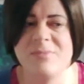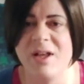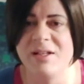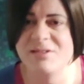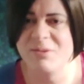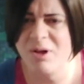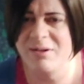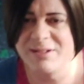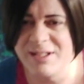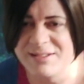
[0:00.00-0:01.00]
It's
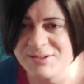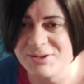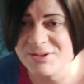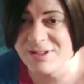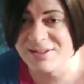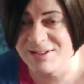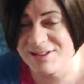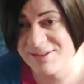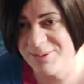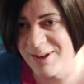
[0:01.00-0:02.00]
interesting.
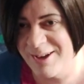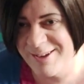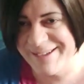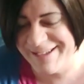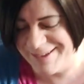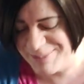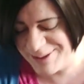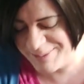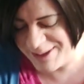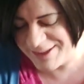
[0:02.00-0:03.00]
Well, I like it, but
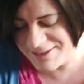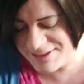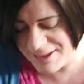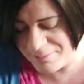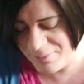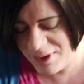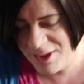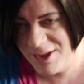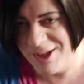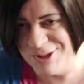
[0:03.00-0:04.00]
I mean it's
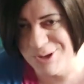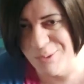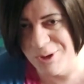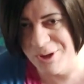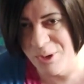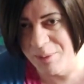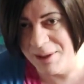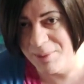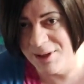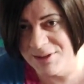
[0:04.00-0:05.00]
not one of your
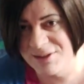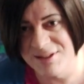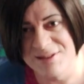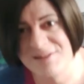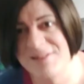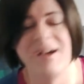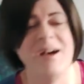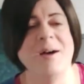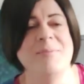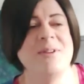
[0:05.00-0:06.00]
big purchases.
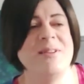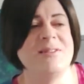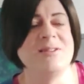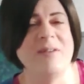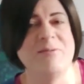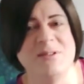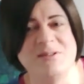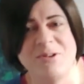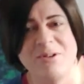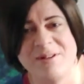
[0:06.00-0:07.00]
So
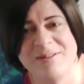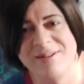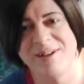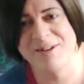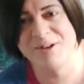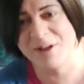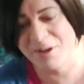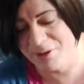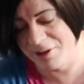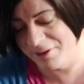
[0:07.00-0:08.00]
it's not like loco
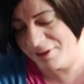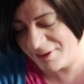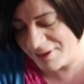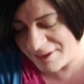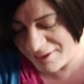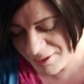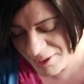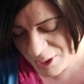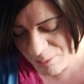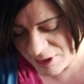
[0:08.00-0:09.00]
or anything like that.
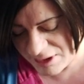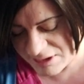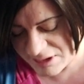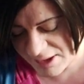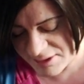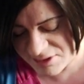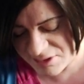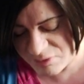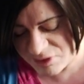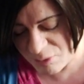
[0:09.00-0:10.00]
But it's
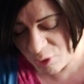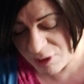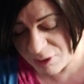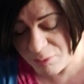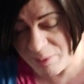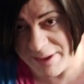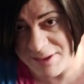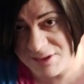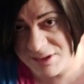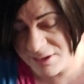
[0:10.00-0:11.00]
some more little
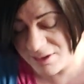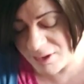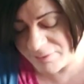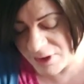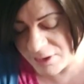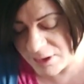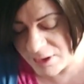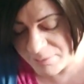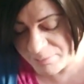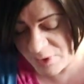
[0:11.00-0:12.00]
bits that I've
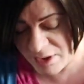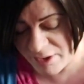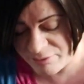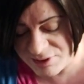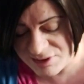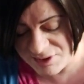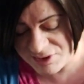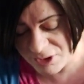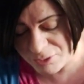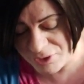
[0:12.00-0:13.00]
done. I recently
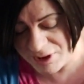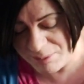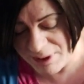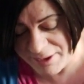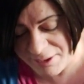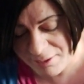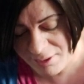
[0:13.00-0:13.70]
sold on eBay